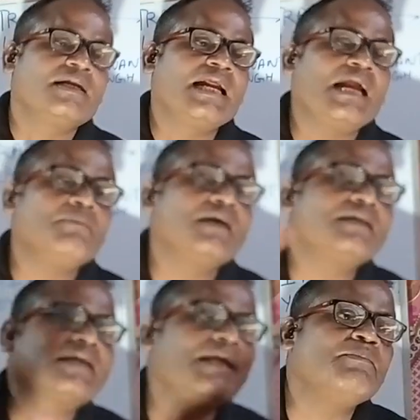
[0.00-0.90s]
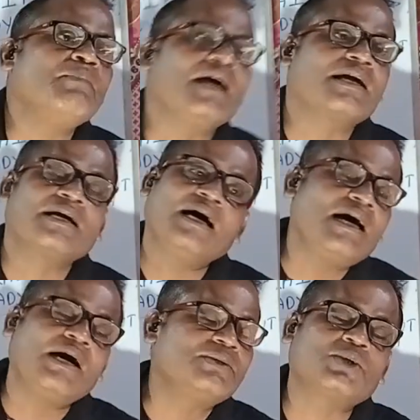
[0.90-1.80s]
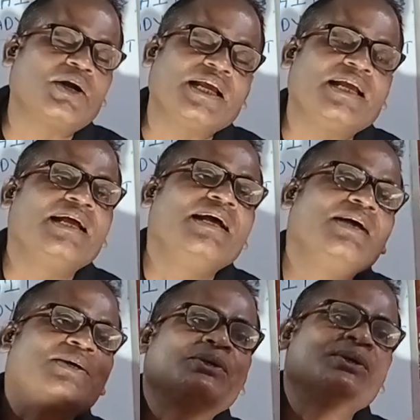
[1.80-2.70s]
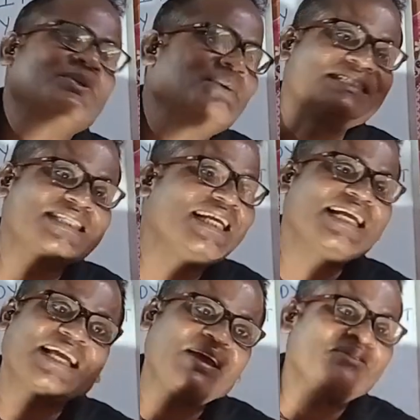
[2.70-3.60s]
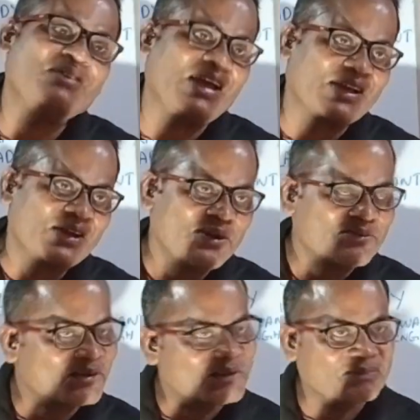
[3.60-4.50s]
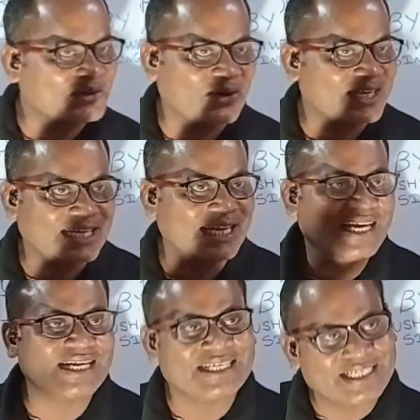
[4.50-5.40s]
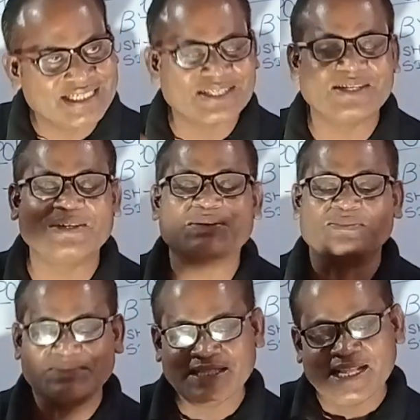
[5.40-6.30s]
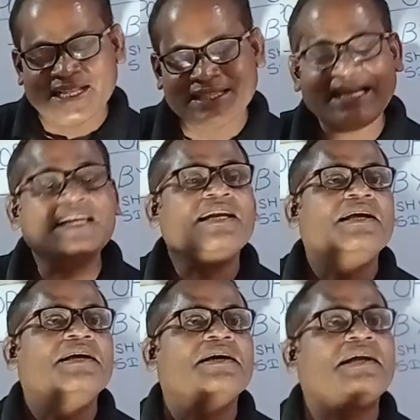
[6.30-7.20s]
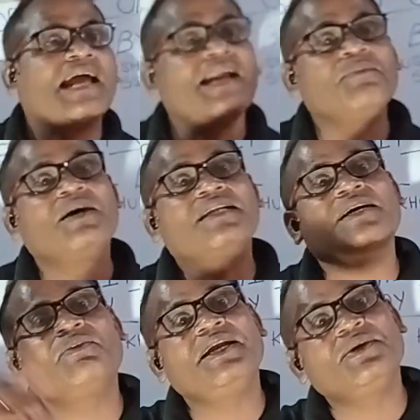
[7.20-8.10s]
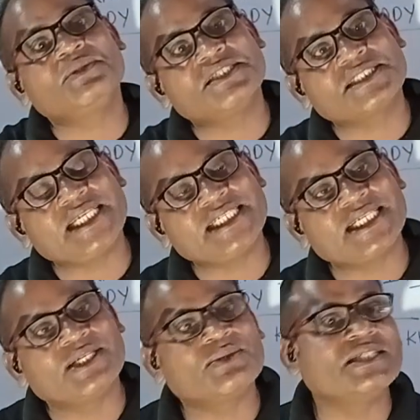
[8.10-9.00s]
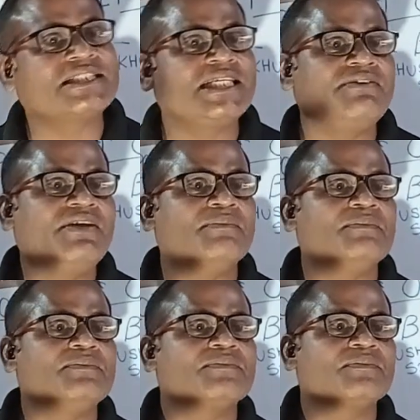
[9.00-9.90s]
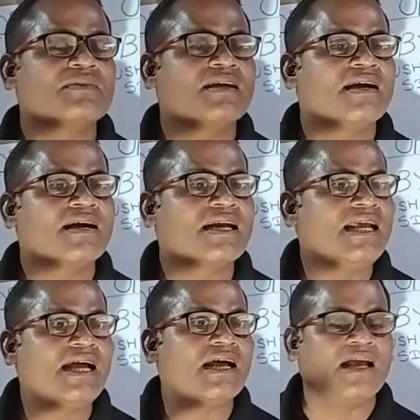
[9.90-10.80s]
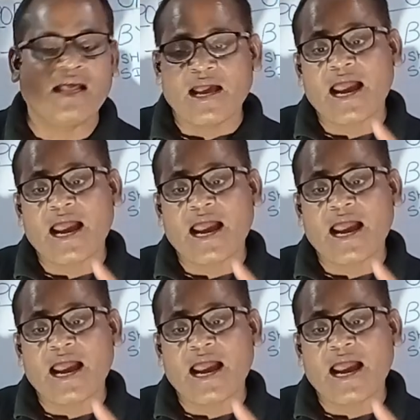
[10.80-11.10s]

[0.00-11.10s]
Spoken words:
Grandmother came back. Khushwant Singh came back from abroad. Clear? He returned home. Then grandmother went to the station to receive him. Clear?